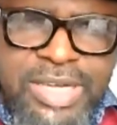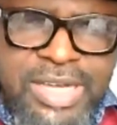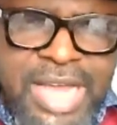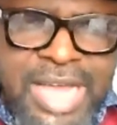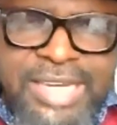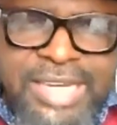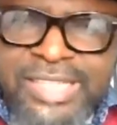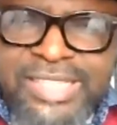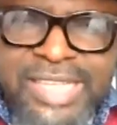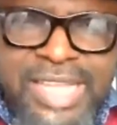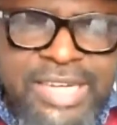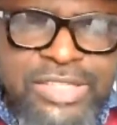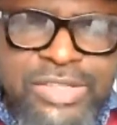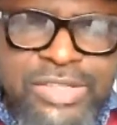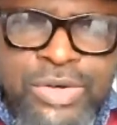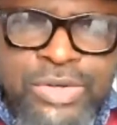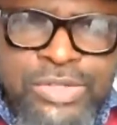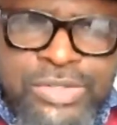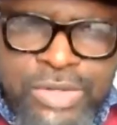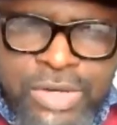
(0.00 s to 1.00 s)
Gandhi said,
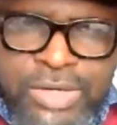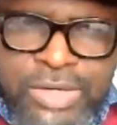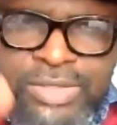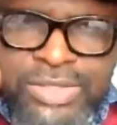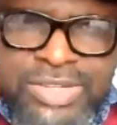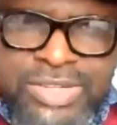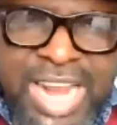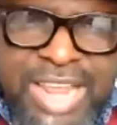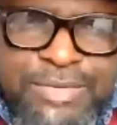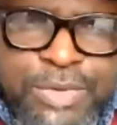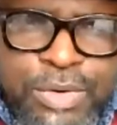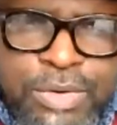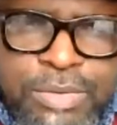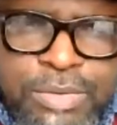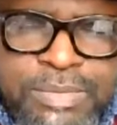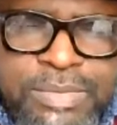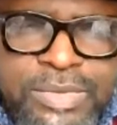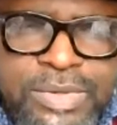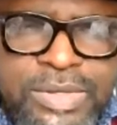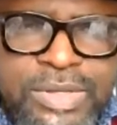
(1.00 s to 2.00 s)
no, son, drive
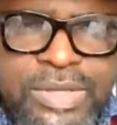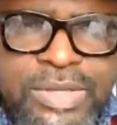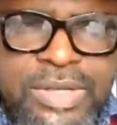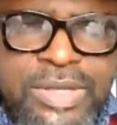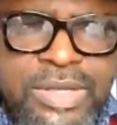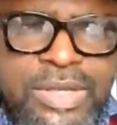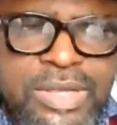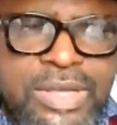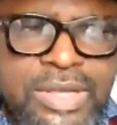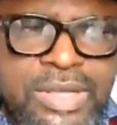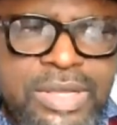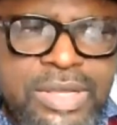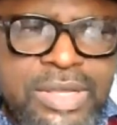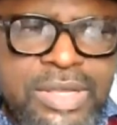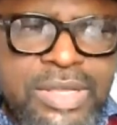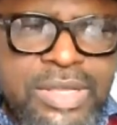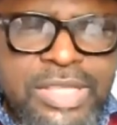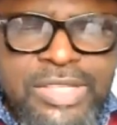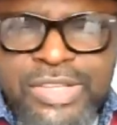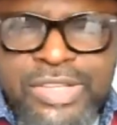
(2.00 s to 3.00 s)
home.
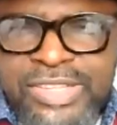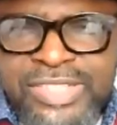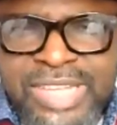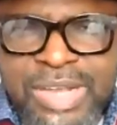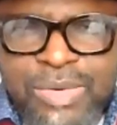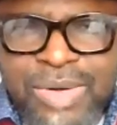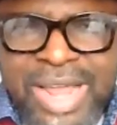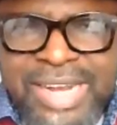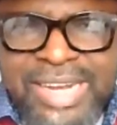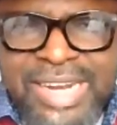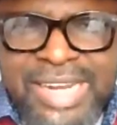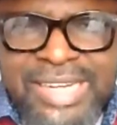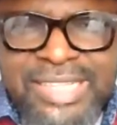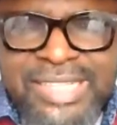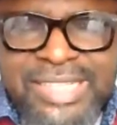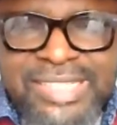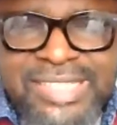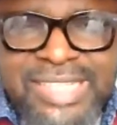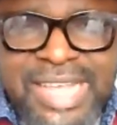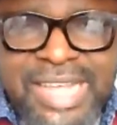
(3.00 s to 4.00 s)
The son said, why,
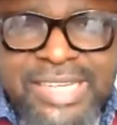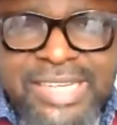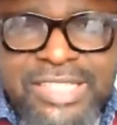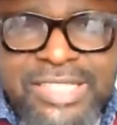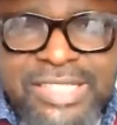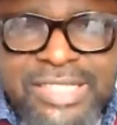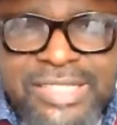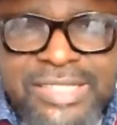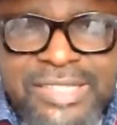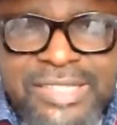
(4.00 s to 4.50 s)
daddy? He said,